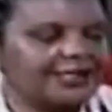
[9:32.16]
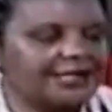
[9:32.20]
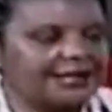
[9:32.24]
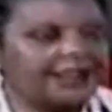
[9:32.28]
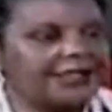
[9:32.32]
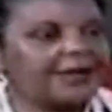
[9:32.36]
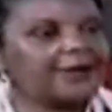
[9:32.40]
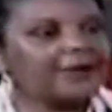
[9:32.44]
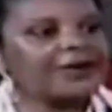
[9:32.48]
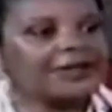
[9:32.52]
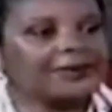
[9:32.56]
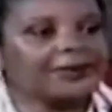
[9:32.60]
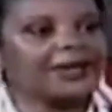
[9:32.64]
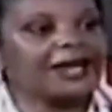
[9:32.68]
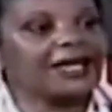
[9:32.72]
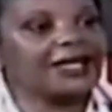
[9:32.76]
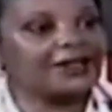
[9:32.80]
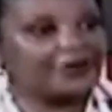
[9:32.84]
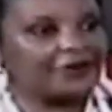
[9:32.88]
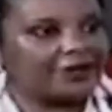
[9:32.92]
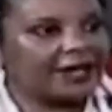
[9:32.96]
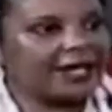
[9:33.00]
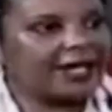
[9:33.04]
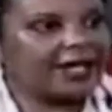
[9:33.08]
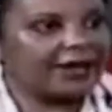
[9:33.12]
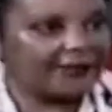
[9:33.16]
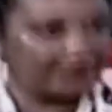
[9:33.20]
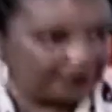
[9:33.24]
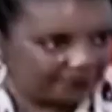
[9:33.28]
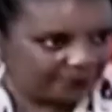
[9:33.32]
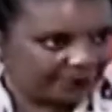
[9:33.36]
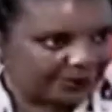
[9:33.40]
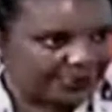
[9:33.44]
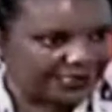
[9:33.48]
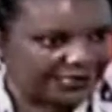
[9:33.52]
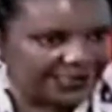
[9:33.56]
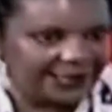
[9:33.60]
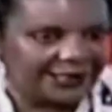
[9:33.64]
So some of them have
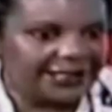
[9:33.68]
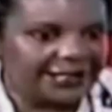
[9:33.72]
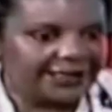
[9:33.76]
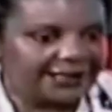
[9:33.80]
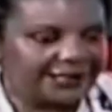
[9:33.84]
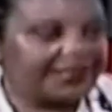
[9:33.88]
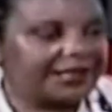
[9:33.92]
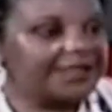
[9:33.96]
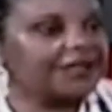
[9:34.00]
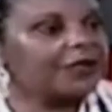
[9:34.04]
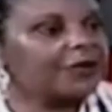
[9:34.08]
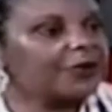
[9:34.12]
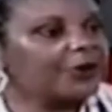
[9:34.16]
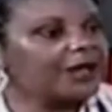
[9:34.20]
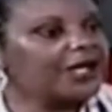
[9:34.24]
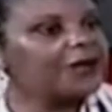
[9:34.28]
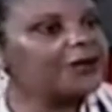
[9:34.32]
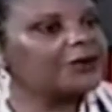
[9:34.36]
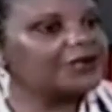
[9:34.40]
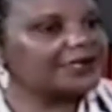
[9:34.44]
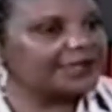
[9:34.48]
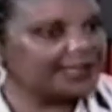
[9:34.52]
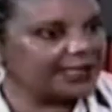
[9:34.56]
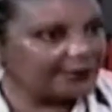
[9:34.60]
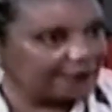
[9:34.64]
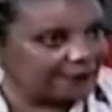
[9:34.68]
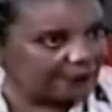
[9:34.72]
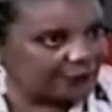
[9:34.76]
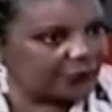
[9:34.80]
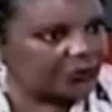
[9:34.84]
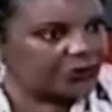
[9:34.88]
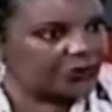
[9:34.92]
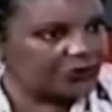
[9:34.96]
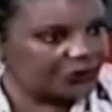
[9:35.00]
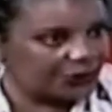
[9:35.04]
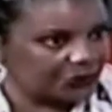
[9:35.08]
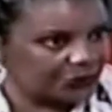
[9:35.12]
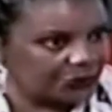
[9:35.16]
admitted that in a way it was their
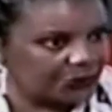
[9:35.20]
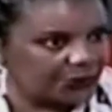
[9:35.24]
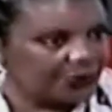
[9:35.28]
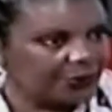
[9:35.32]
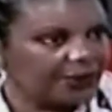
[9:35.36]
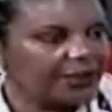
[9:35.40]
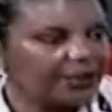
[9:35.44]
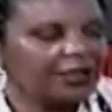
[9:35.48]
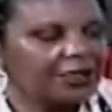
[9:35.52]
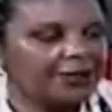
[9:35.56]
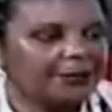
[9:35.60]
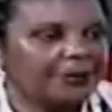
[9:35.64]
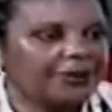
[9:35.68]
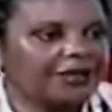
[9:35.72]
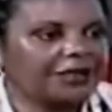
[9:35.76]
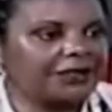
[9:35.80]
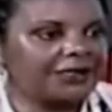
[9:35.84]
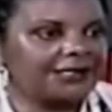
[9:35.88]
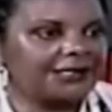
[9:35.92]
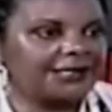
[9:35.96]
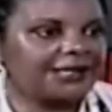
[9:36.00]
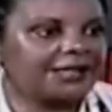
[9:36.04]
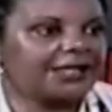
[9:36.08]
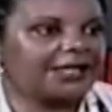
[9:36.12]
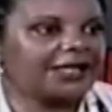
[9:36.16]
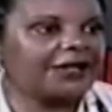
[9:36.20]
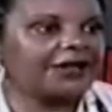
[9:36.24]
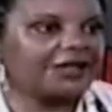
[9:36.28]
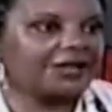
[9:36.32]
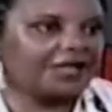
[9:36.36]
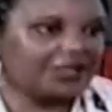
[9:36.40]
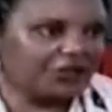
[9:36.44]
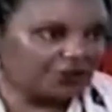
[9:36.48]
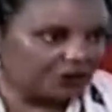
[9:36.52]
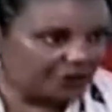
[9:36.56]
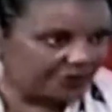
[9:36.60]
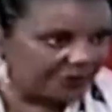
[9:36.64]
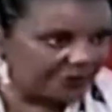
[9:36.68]
fault too, because
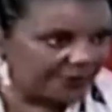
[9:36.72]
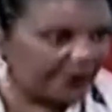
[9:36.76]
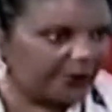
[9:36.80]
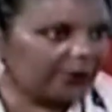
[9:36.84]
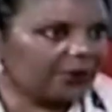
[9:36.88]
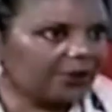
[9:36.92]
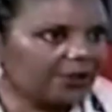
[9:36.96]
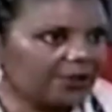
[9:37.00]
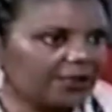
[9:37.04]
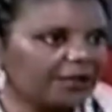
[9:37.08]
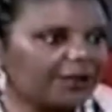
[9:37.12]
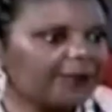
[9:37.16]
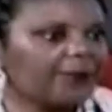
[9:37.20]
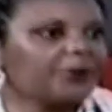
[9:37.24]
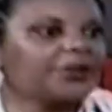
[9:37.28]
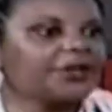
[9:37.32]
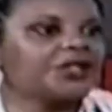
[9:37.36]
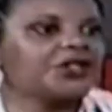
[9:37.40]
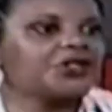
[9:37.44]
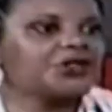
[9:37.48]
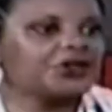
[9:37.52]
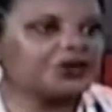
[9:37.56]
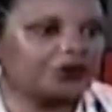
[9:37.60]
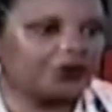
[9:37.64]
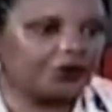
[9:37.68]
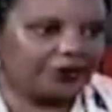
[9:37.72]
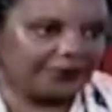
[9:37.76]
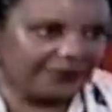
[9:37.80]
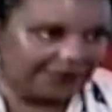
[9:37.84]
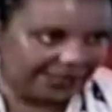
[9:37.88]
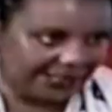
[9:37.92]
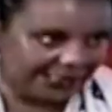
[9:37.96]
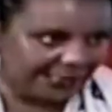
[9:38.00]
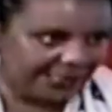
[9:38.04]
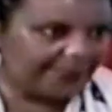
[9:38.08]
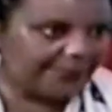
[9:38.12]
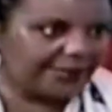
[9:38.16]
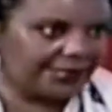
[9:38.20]
they should have spoken up, or they should not have
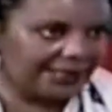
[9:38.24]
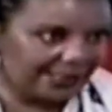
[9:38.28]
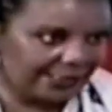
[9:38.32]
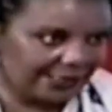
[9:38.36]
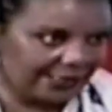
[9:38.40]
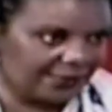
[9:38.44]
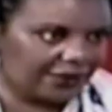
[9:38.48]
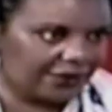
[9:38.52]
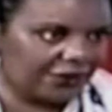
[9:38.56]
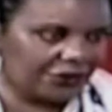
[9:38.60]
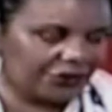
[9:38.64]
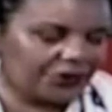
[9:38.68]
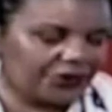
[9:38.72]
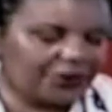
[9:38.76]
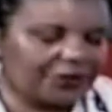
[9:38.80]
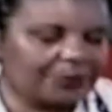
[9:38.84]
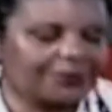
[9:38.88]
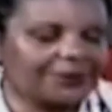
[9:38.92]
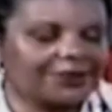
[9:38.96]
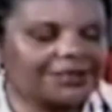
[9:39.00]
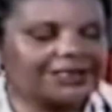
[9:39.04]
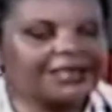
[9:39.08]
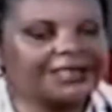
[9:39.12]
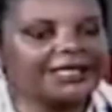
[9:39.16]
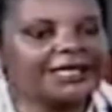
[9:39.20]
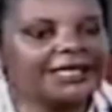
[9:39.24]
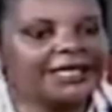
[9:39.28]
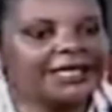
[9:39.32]
accepted a certain treatment.